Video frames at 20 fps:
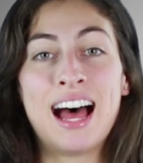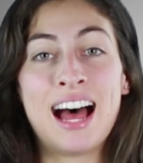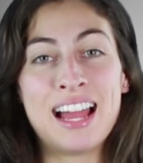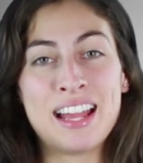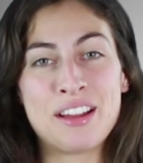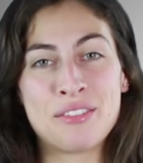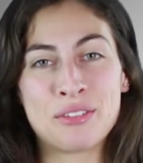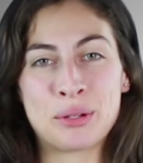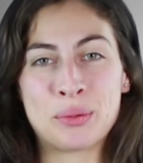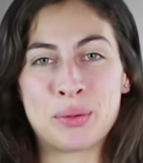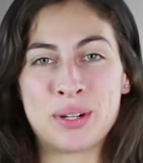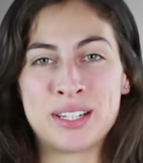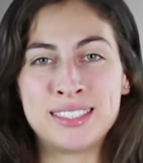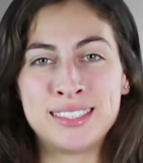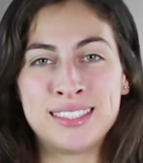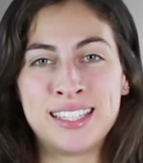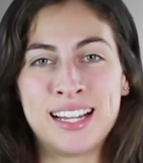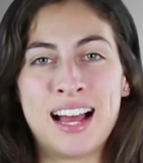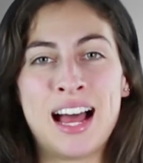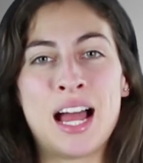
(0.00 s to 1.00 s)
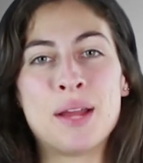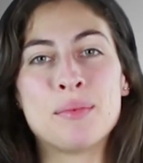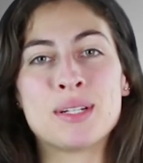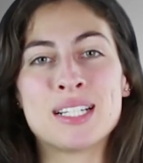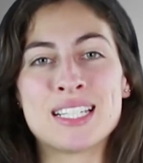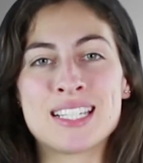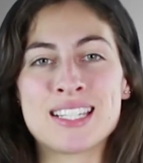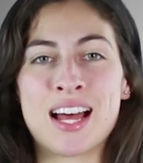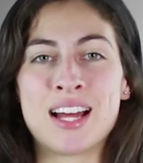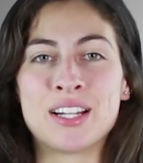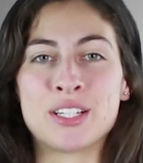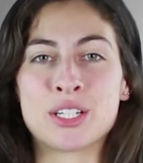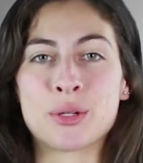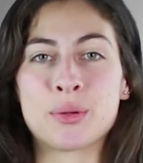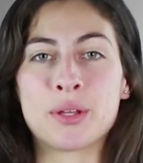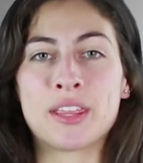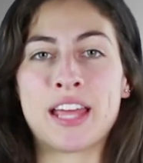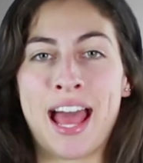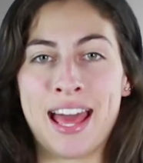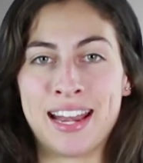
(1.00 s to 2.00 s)
Hi everyone, I'm Cassandra
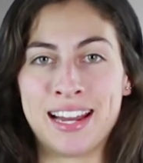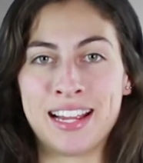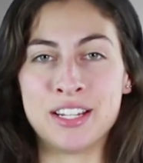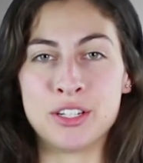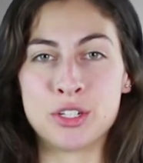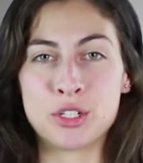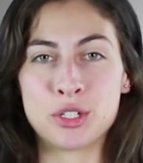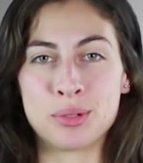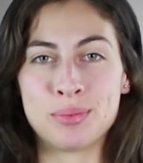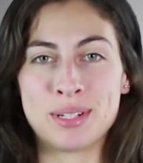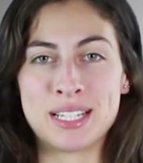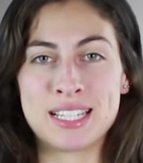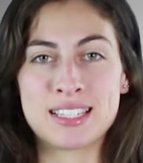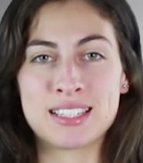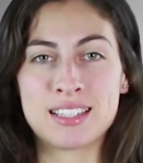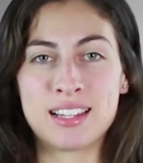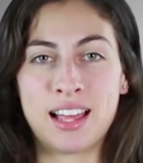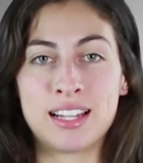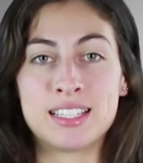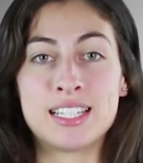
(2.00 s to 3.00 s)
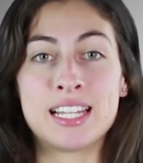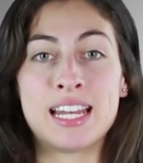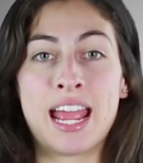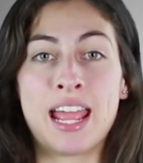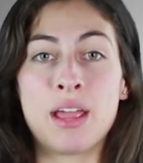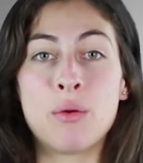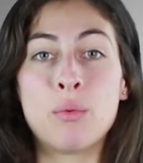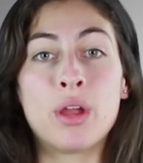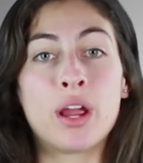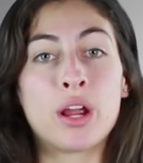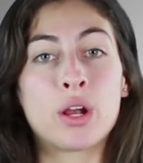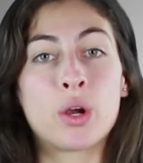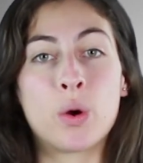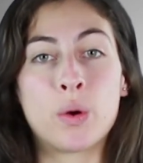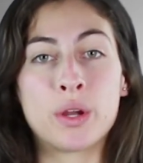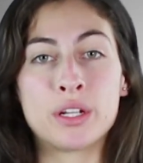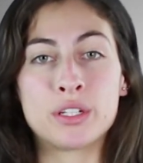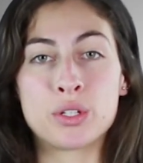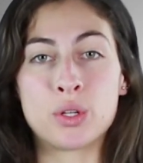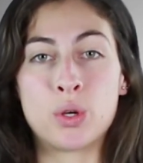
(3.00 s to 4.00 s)
with Hanna Instruments, and today we are
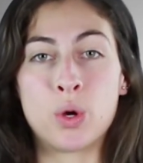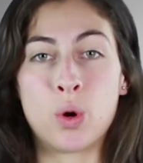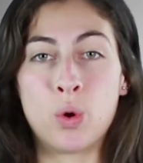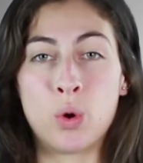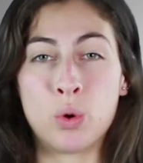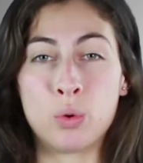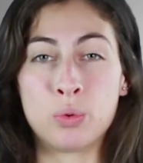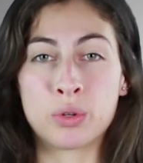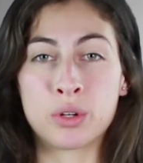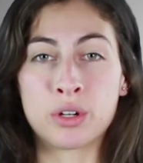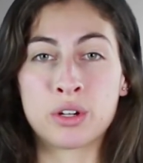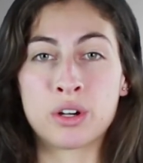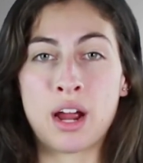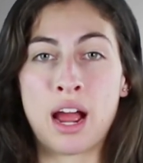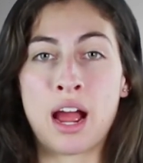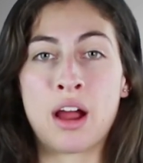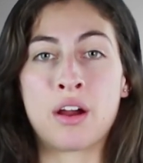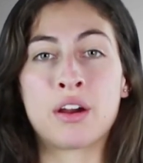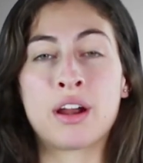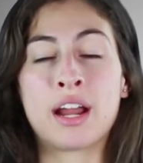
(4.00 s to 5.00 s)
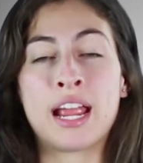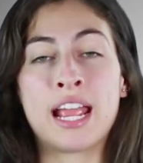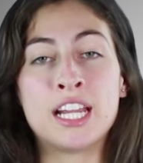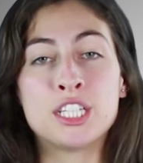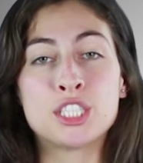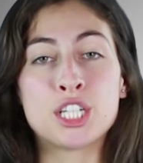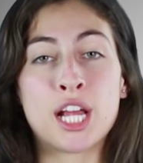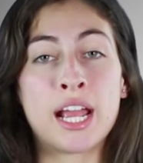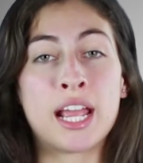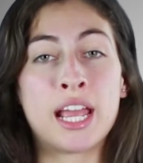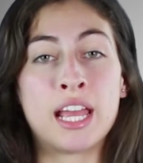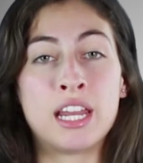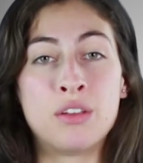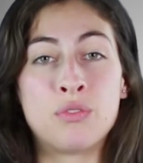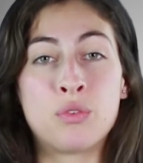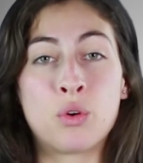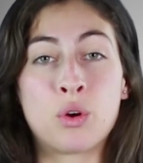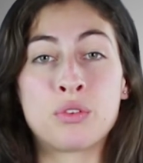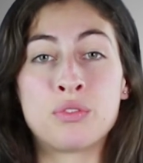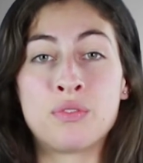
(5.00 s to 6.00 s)
going to go over our
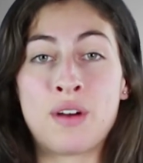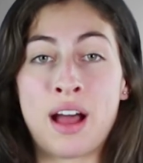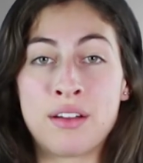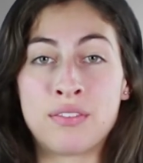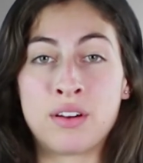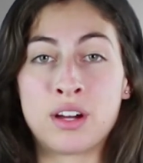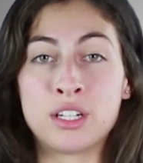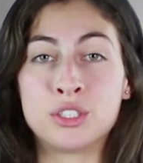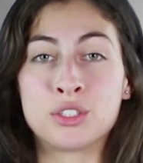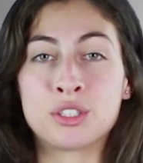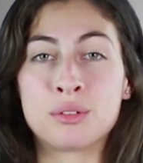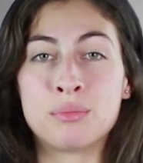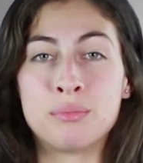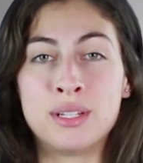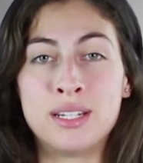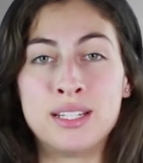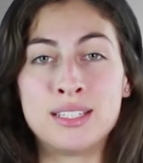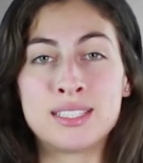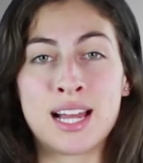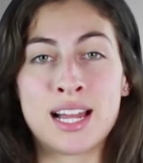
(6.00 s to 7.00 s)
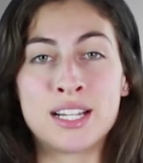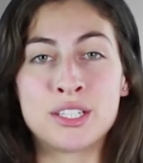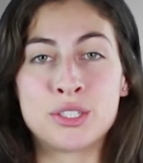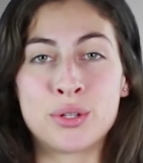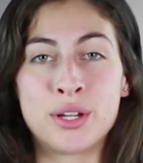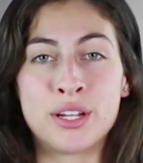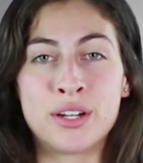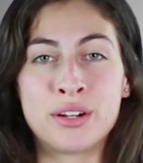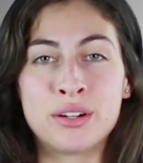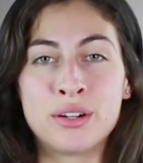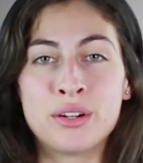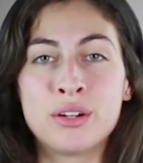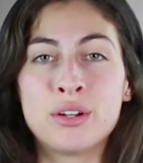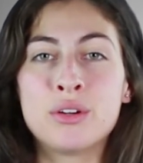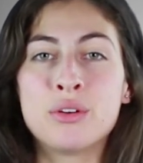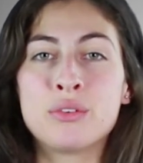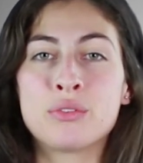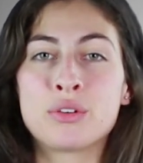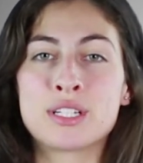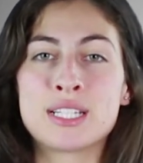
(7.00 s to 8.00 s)
HI84500 mini titrator
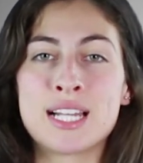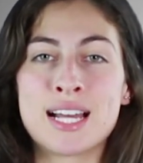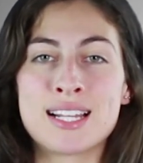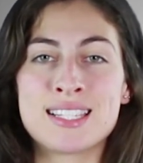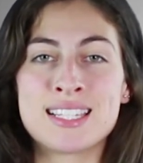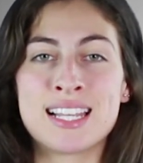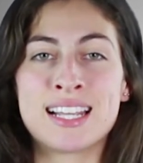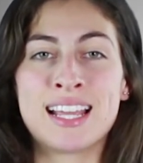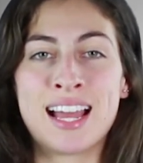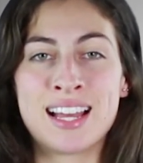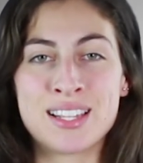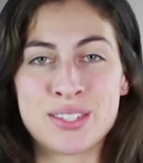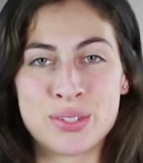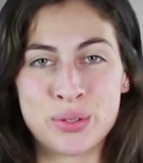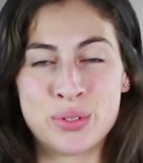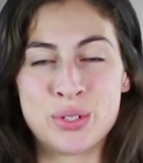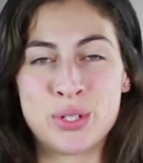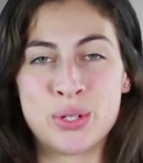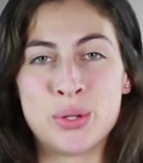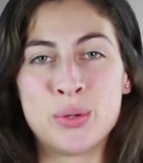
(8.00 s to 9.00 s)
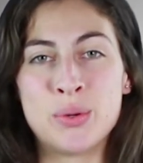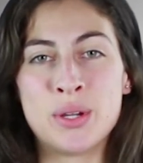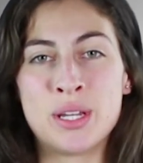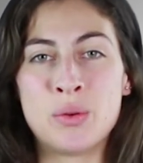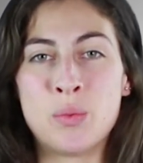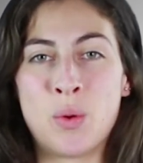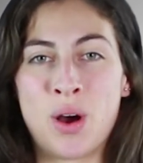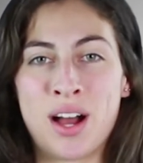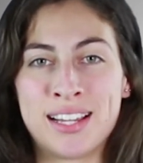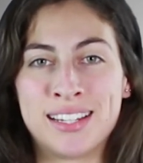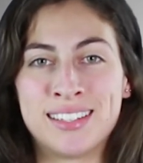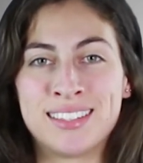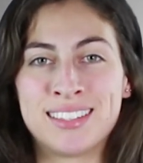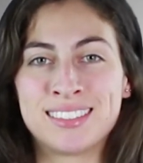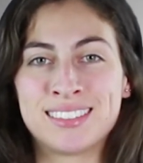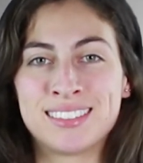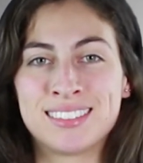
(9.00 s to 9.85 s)
for testing SO2 in wine.